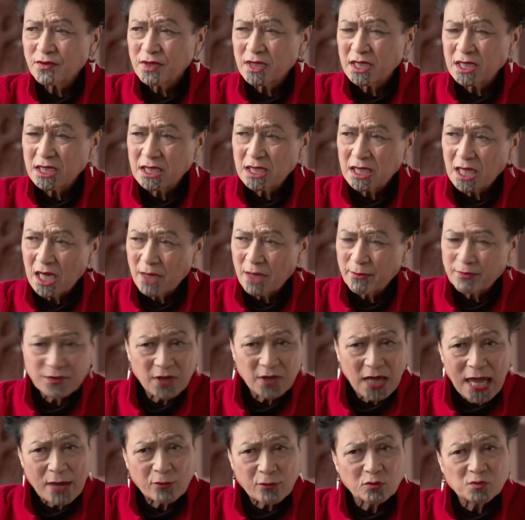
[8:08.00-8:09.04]
the um,
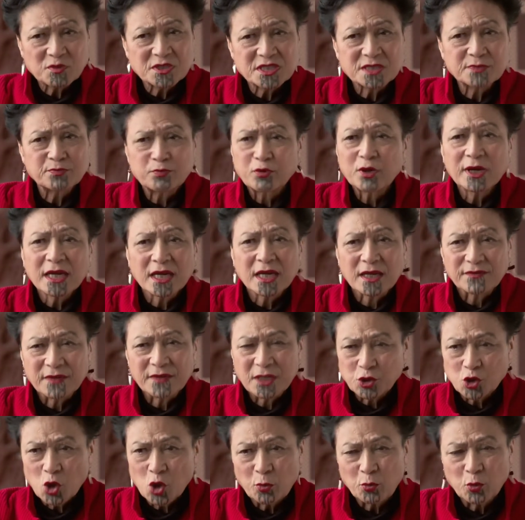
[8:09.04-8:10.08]
the Arab Spring
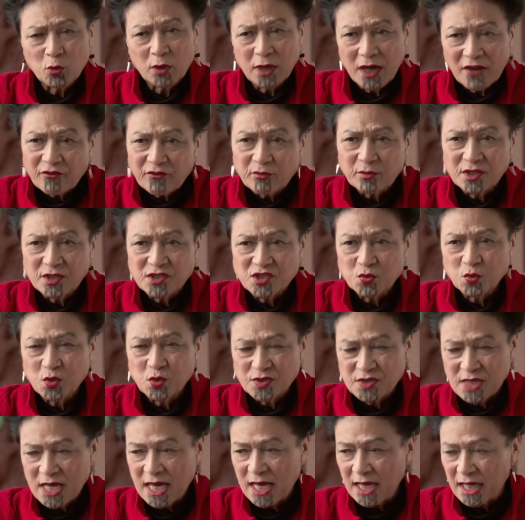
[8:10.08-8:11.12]
that toppled governments
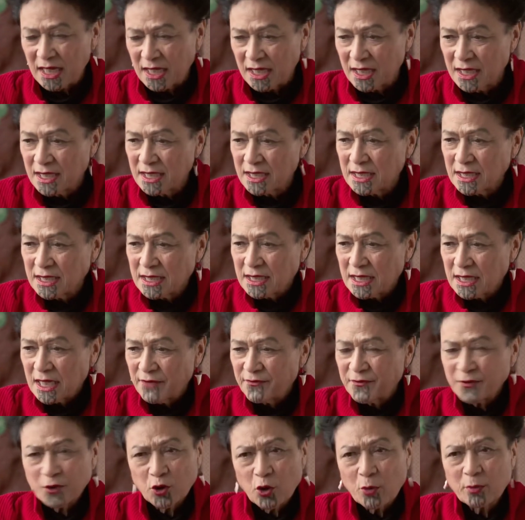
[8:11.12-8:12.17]
was a
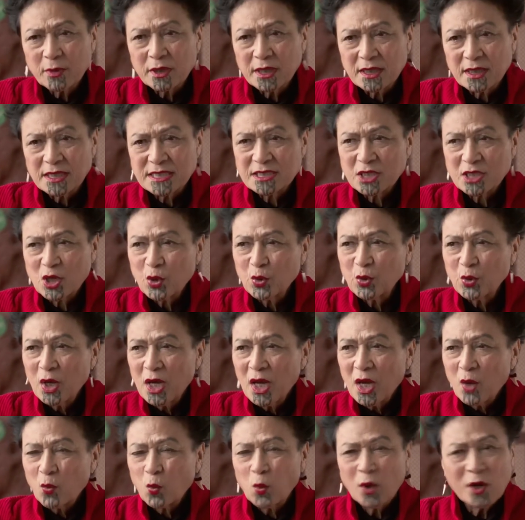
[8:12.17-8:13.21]
phenomenon. So
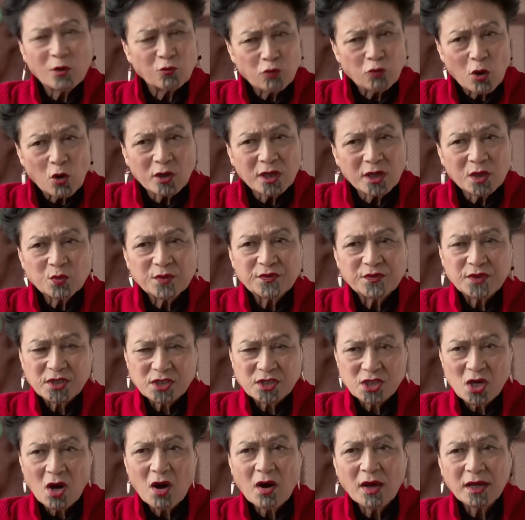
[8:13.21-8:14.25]
we're rolling with the
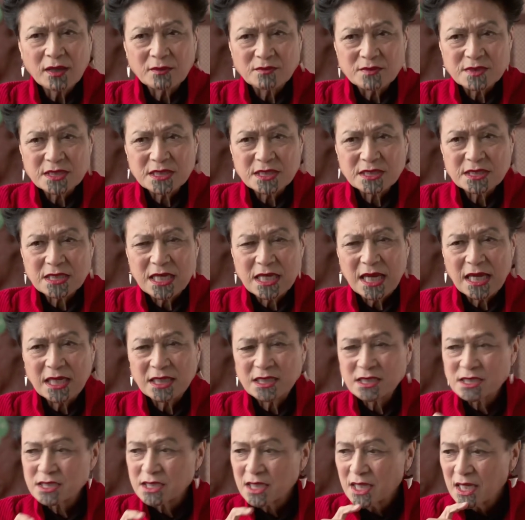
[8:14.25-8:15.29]
times,
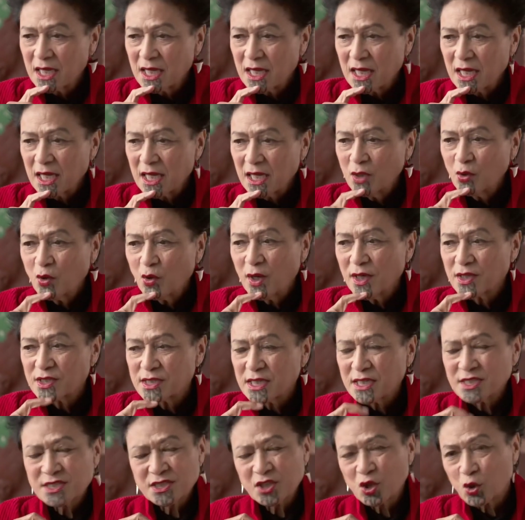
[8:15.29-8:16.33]
and you know, it,
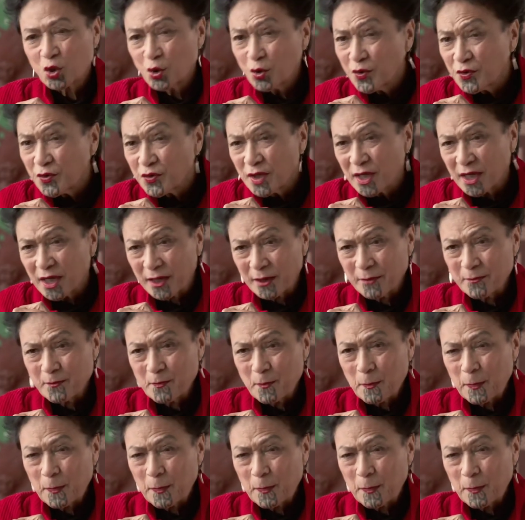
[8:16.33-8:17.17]
it's a good thing.